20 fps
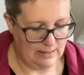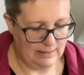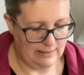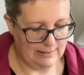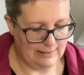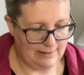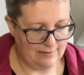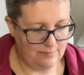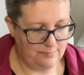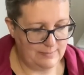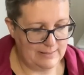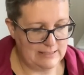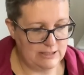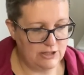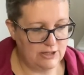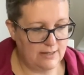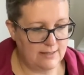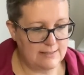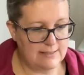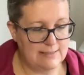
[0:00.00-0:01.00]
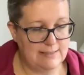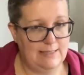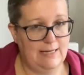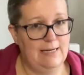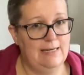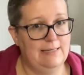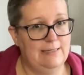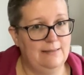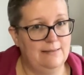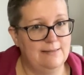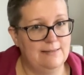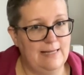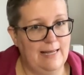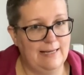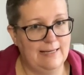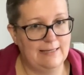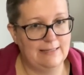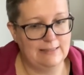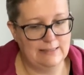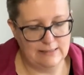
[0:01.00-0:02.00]
give me just a little
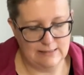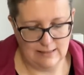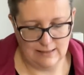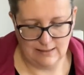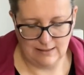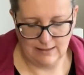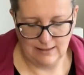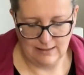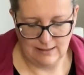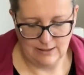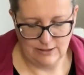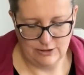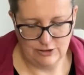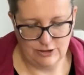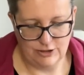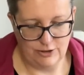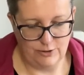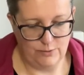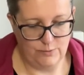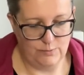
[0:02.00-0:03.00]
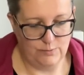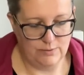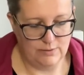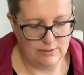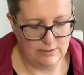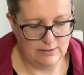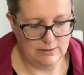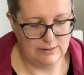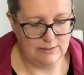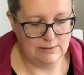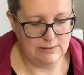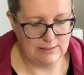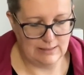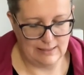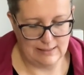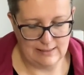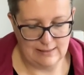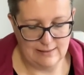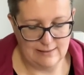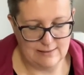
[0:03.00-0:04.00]
second to
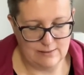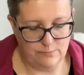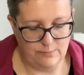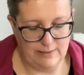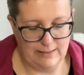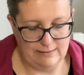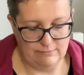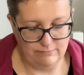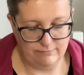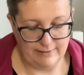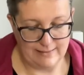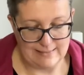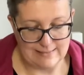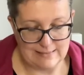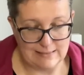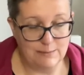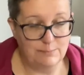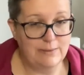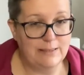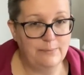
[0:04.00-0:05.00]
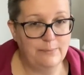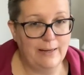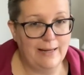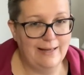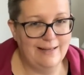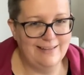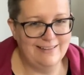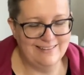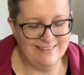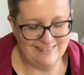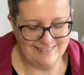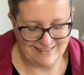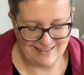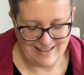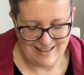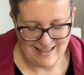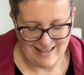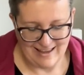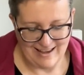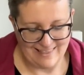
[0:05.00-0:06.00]
tidy this away reasonably well,
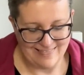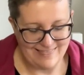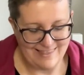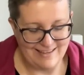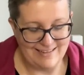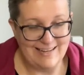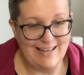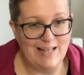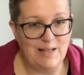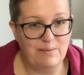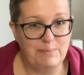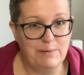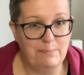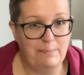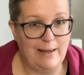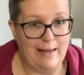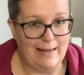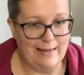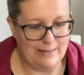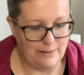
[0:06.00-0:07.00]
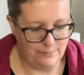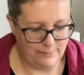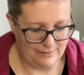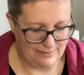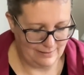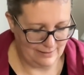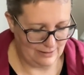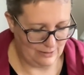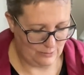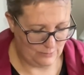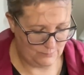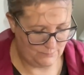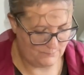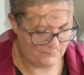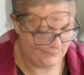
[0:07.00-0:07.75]
and then I'll be back with you.